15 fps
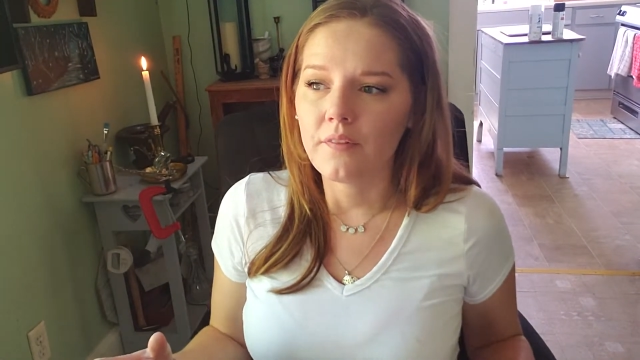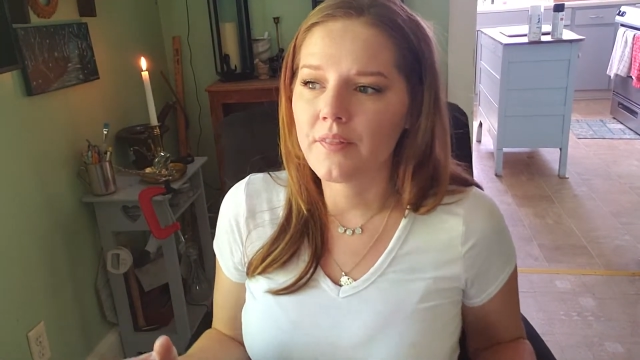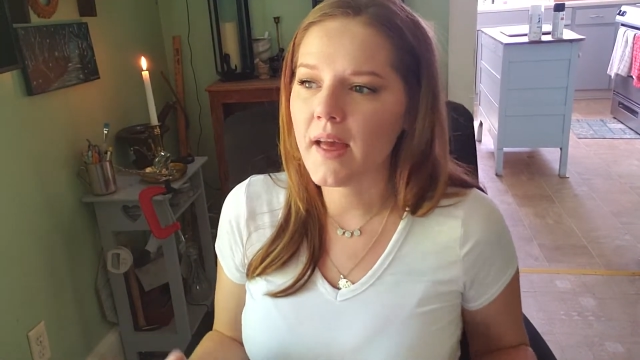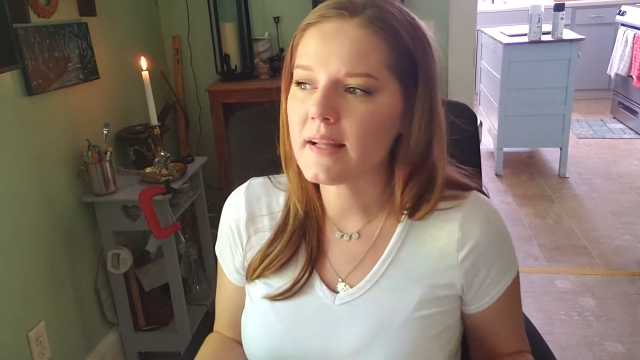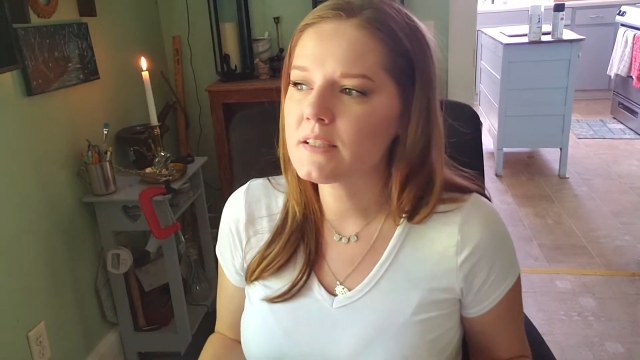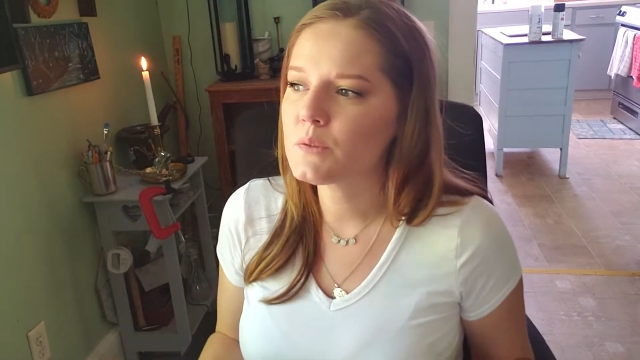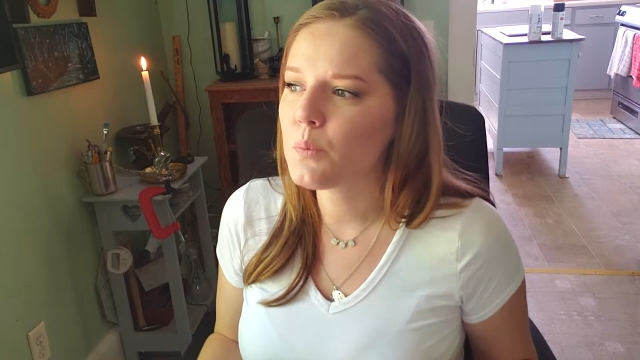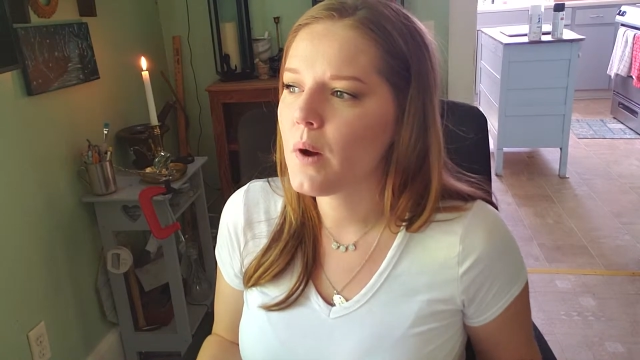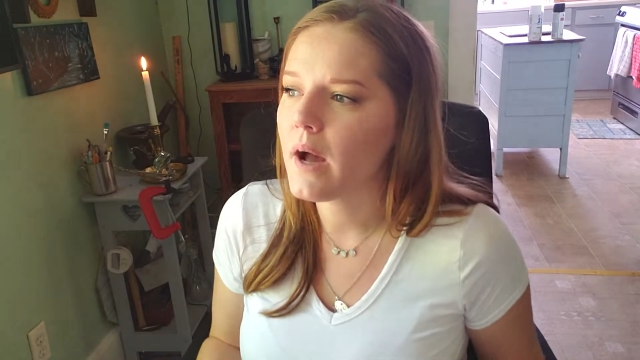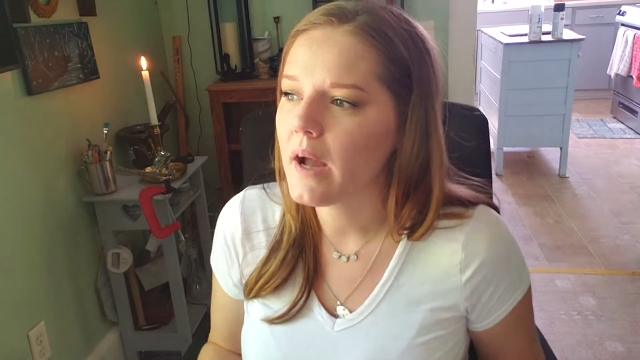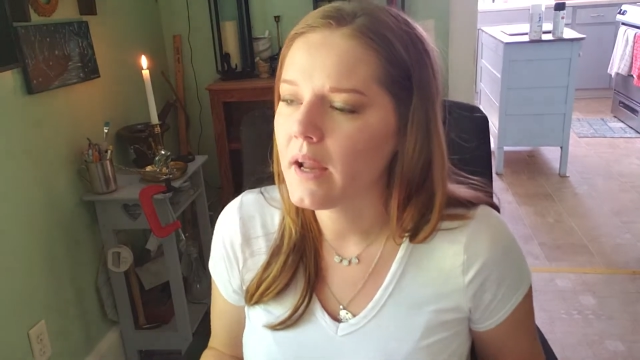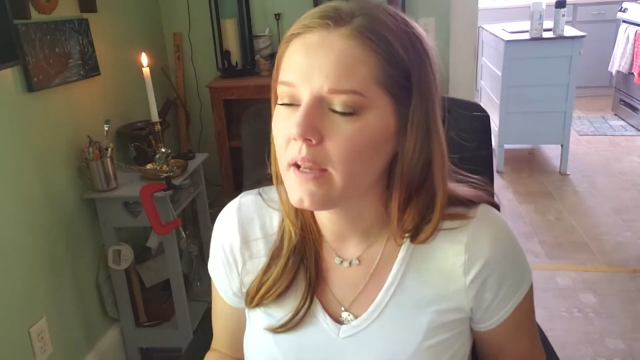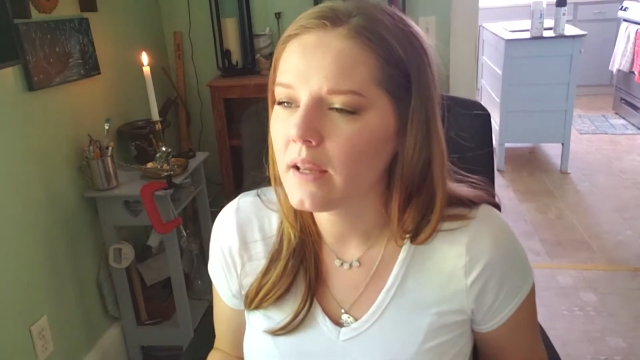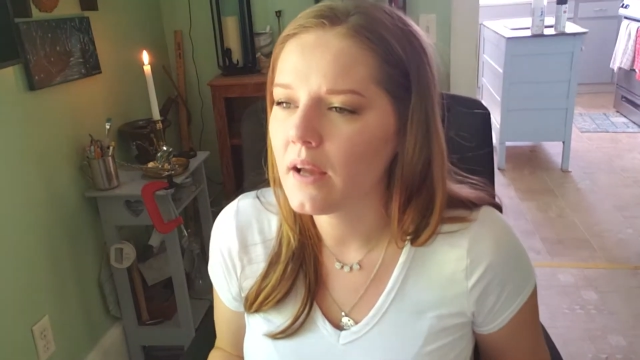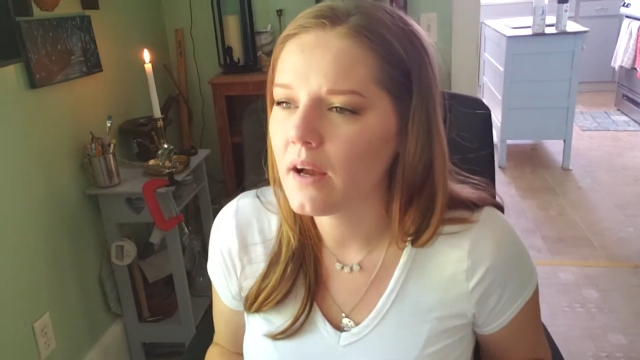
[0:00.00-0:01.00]
that's
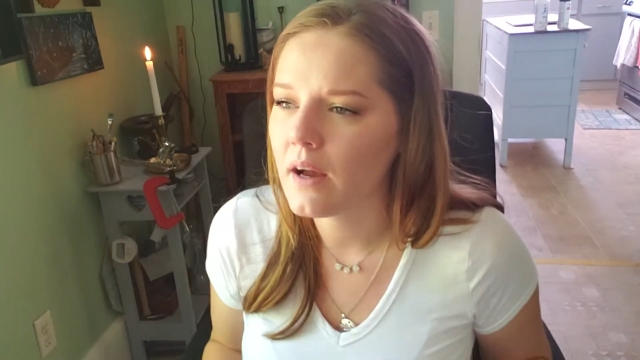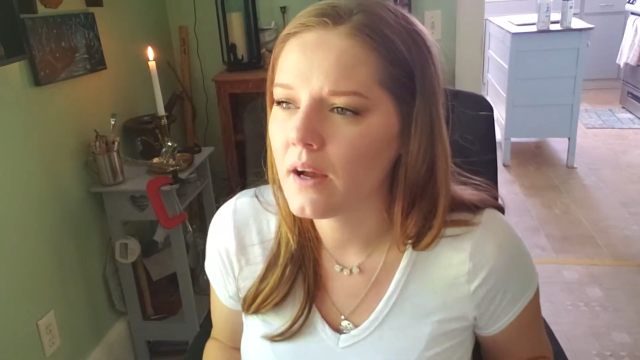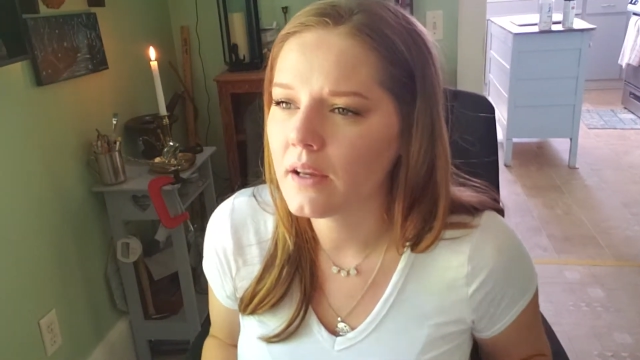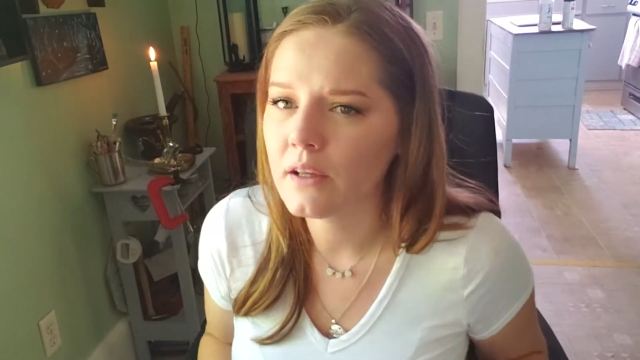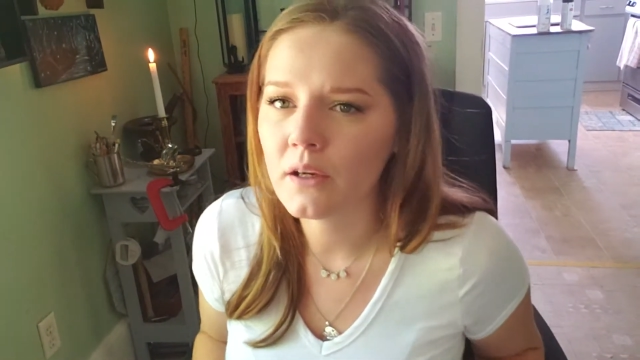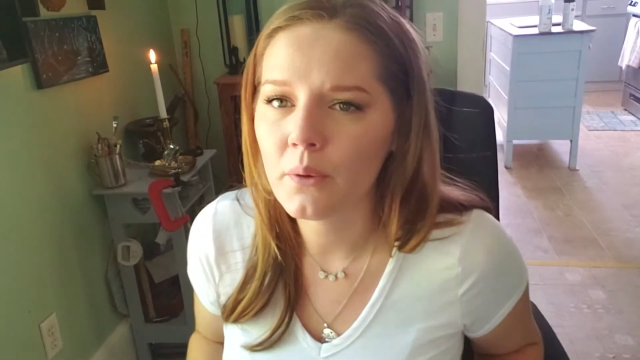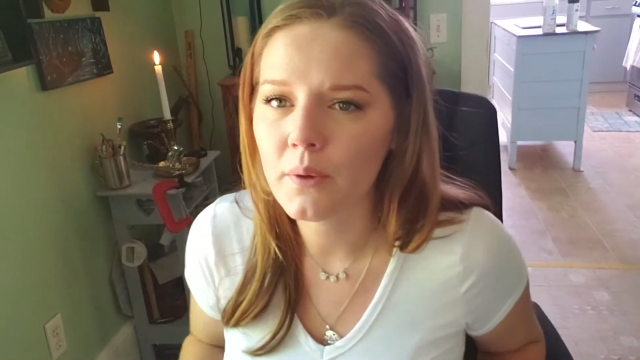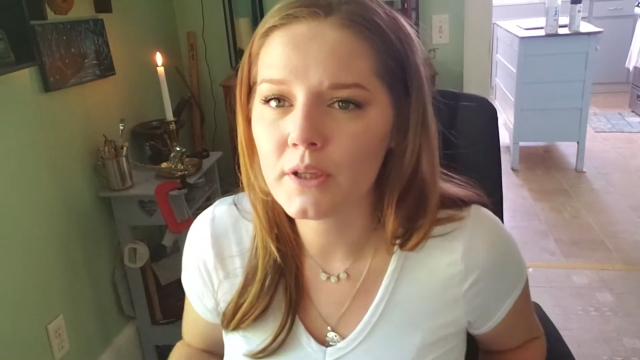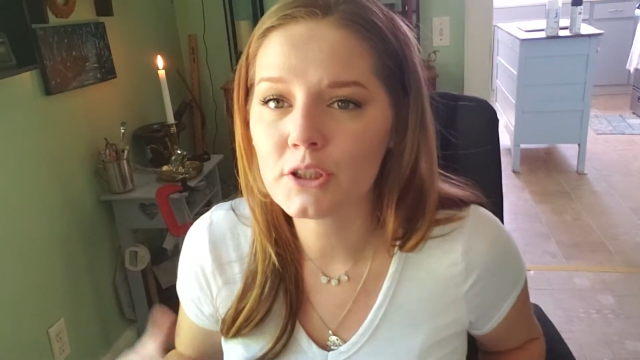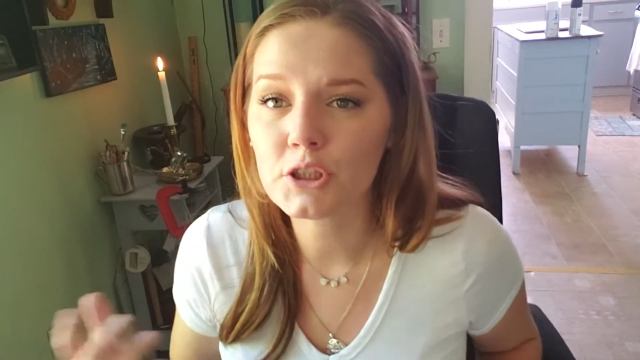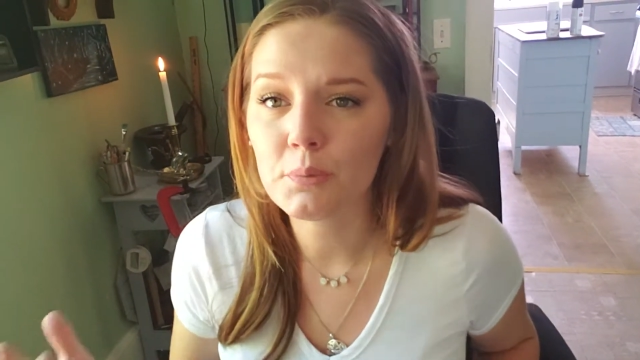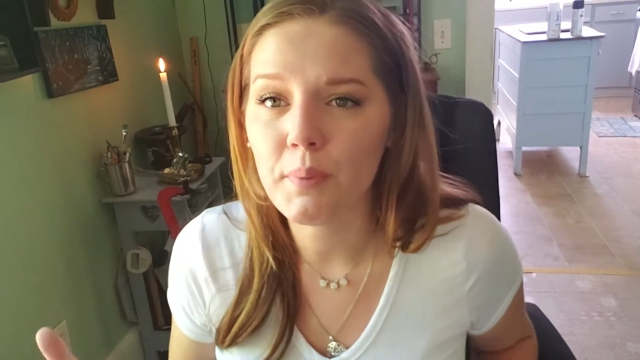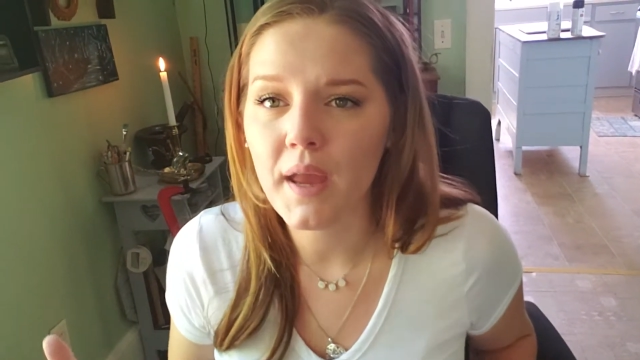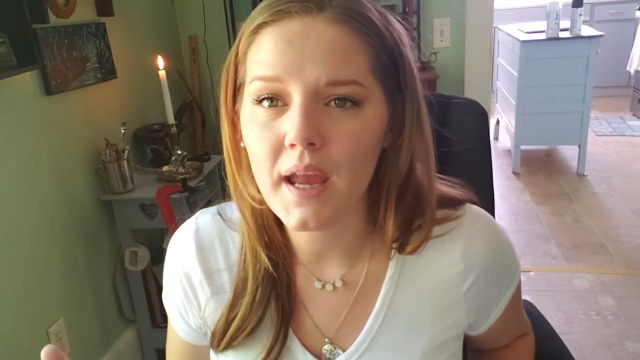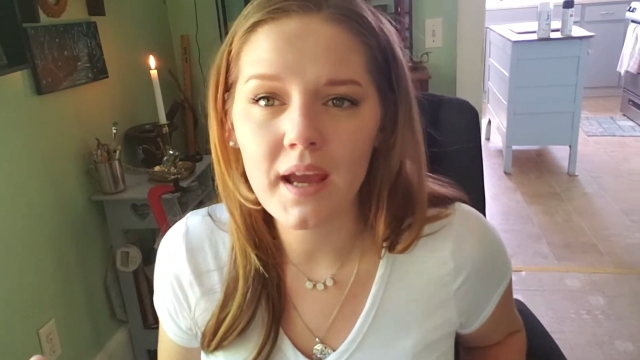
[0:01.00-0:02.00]
why, in
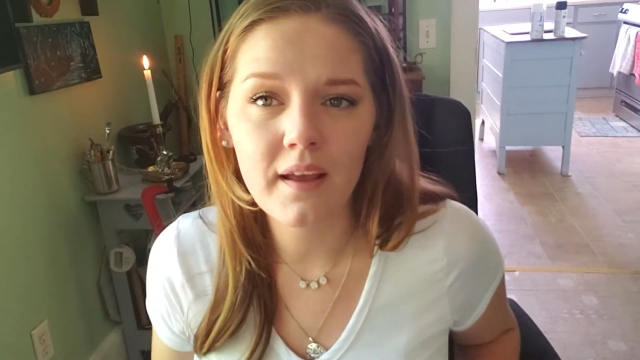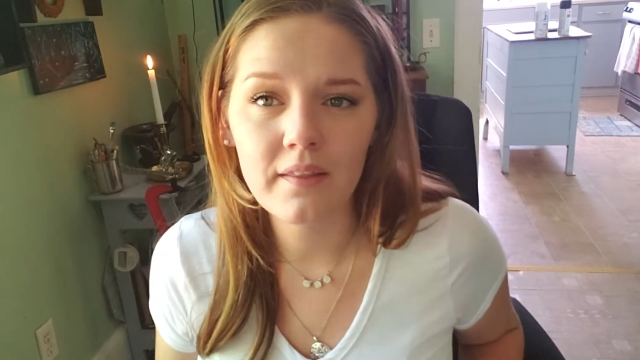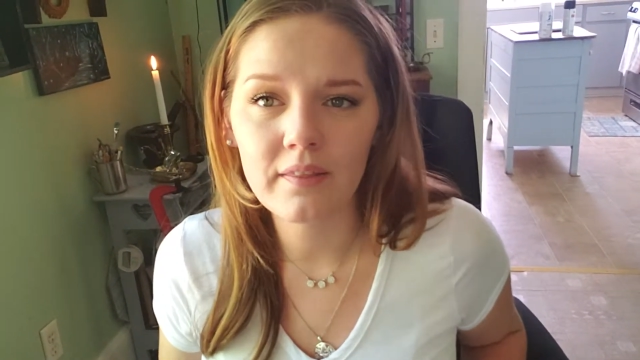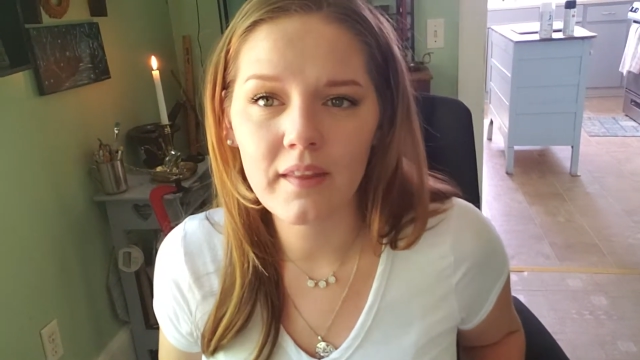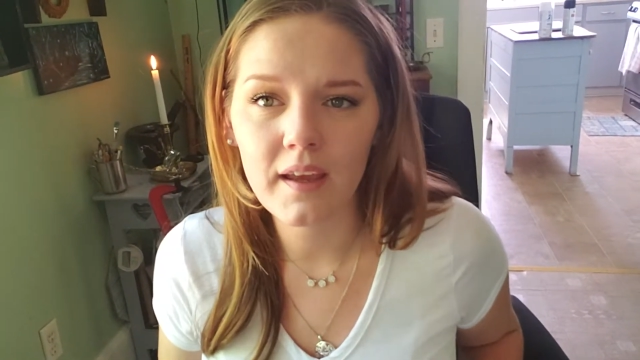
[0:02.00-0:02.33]
Japan,